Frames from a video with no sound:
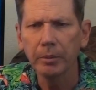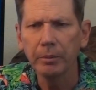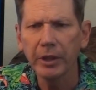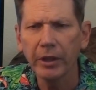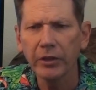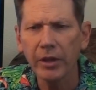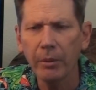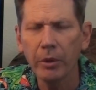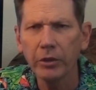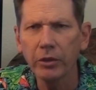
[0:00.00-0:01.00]
because I
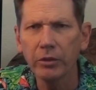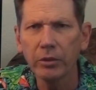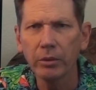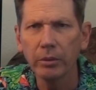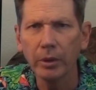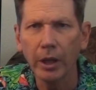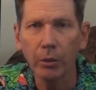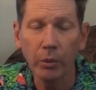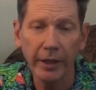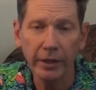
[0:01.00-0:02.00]
want you to
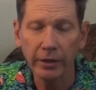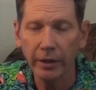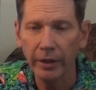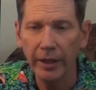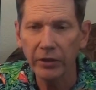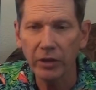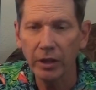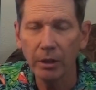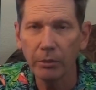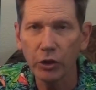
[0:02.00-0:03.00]
write essay
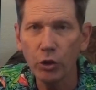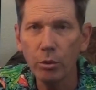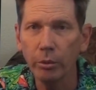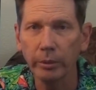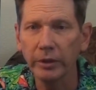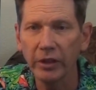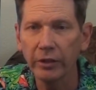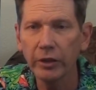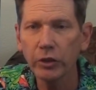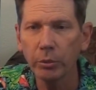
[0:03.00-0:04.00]
number 2
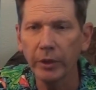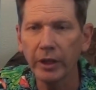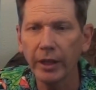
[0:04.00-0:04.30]
this week,